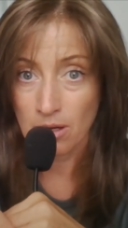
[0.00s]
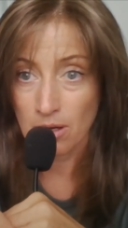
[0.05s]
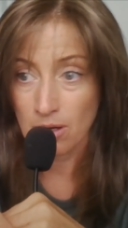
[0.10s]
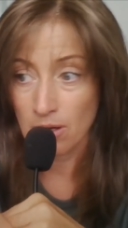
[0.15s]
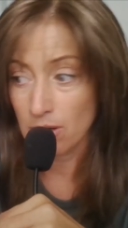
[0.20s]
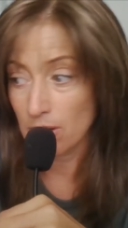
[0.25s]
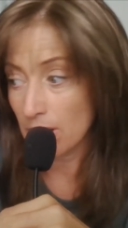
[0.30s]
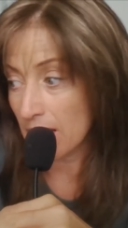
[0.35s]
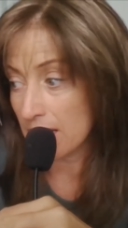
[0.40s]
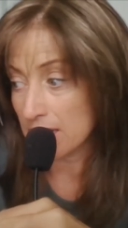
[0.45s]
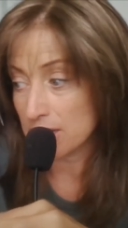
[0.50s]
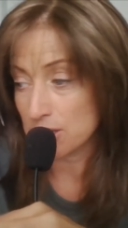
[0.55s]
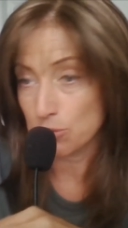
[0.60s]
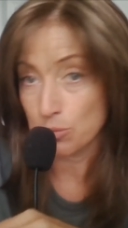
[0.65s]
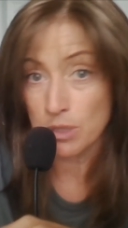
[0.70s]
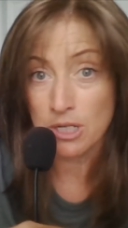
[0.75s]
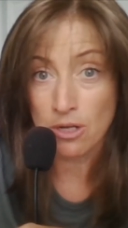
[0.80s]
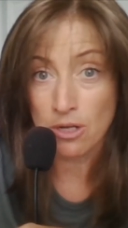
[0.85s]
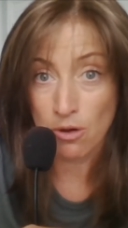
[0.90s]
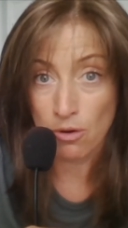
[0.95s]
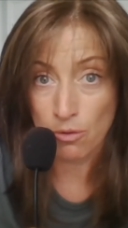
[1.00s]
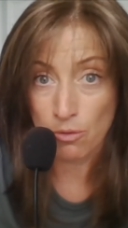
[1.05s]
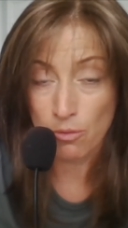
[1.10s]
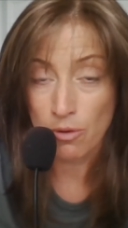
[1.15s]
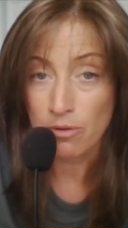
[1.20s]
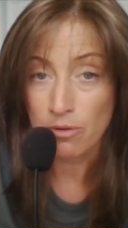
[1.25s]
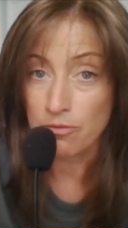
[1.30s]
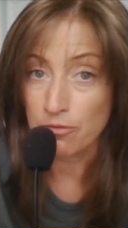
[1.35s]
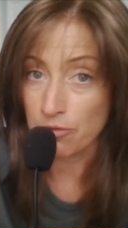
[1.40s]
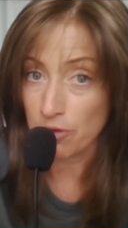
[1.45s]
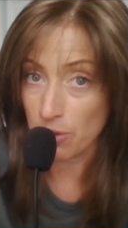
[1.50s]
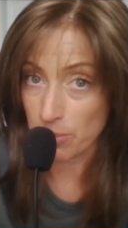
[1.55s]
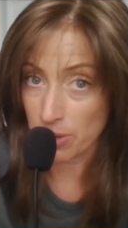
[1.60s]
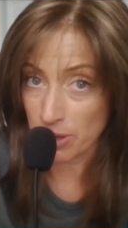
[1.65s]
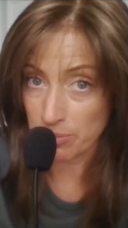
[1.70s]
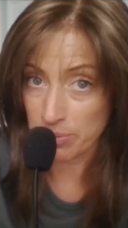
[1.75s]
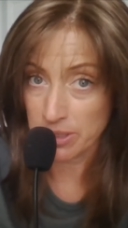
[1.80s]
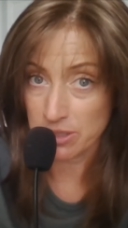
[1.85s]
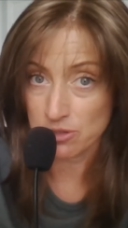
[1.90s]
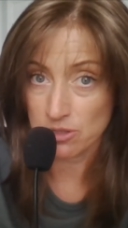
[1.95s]
as we know from our
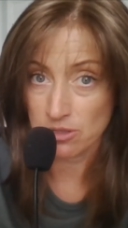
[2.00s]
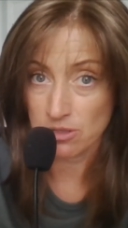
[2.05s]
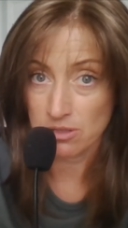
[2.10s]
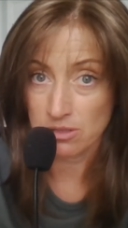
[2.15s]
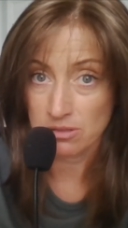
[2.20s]
picture.